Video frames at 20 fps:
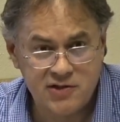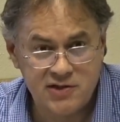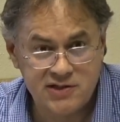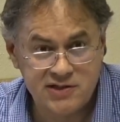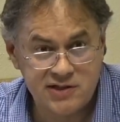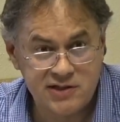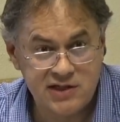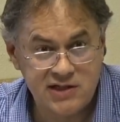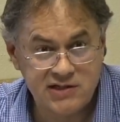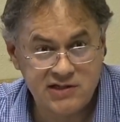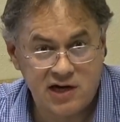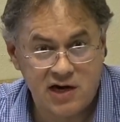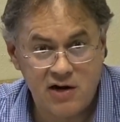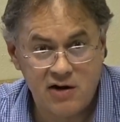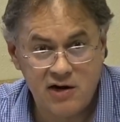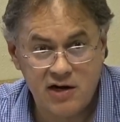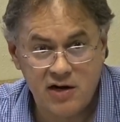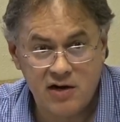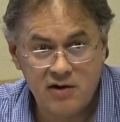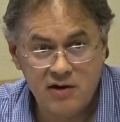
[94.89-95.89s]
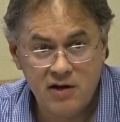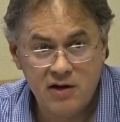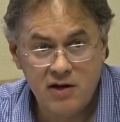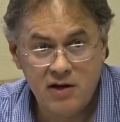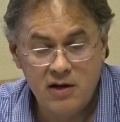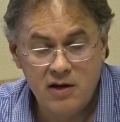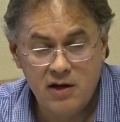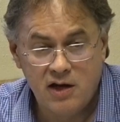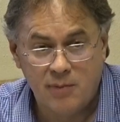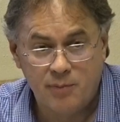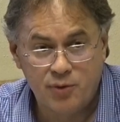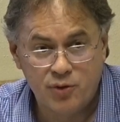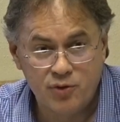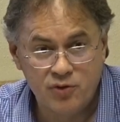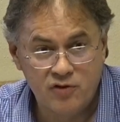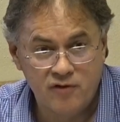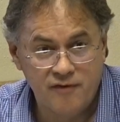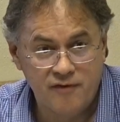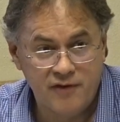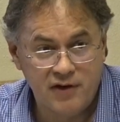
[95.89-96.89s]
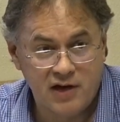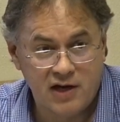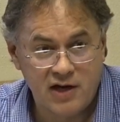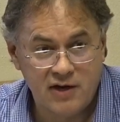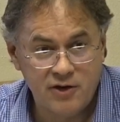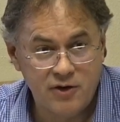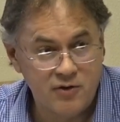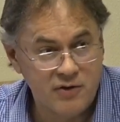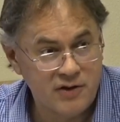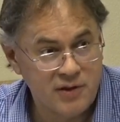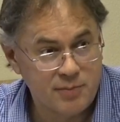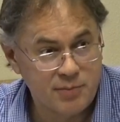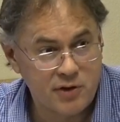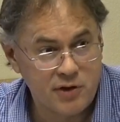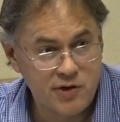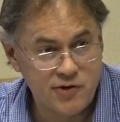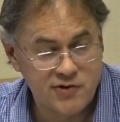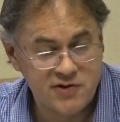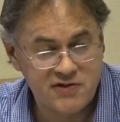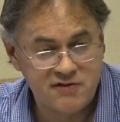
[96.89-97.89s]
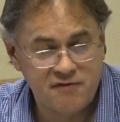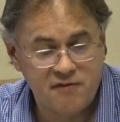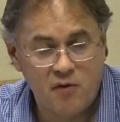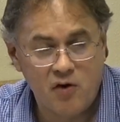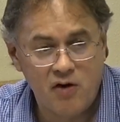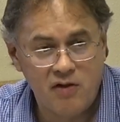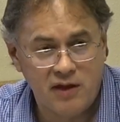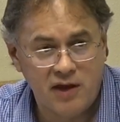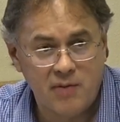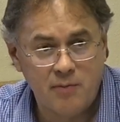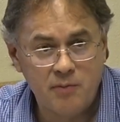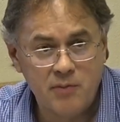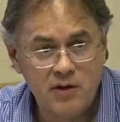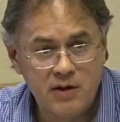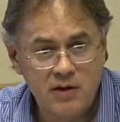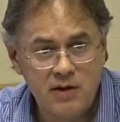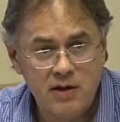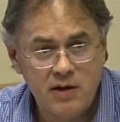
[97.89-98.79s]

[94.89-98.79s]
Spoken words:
The city's already approved doing the purchase for them